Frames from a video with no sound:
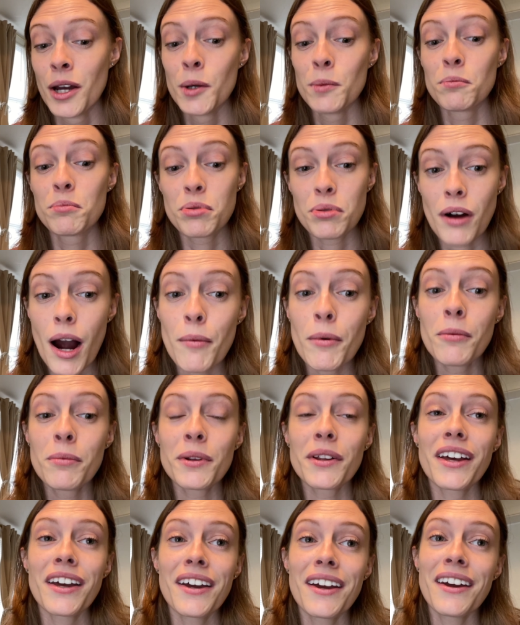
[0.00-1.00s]

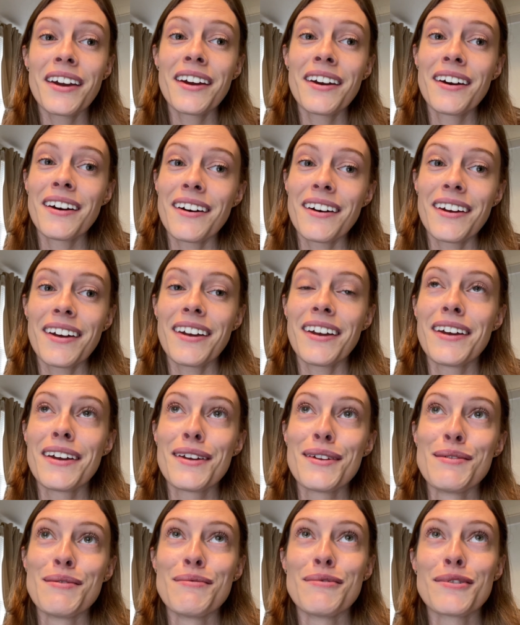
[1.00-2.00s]
probably
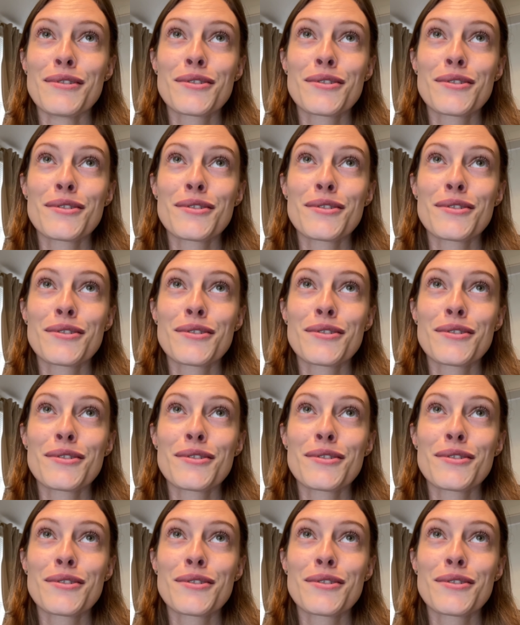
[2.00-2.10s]
in